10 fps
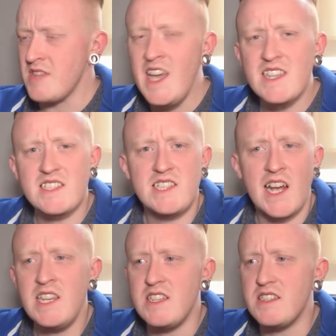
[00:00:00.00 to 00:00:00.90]
it's
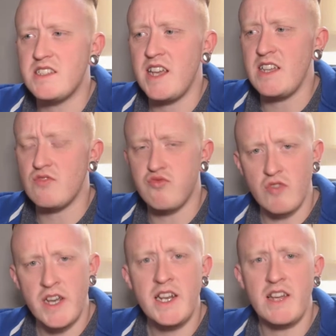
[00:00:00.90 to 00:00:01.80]
dense. It's
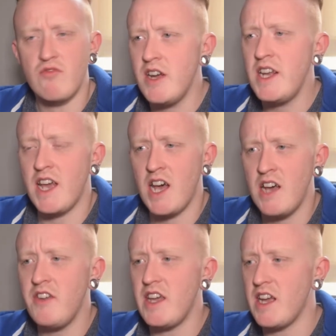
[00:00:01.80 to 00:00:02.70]
really, really
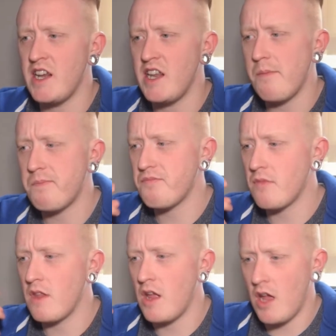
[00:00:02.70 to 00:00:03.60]
heavy. And it,
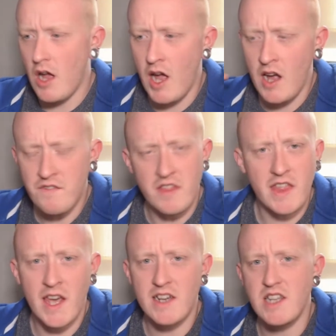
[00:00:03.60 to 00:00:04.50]
after
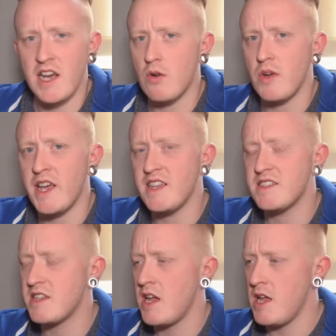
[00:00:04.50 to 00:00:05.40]
the exhale, there's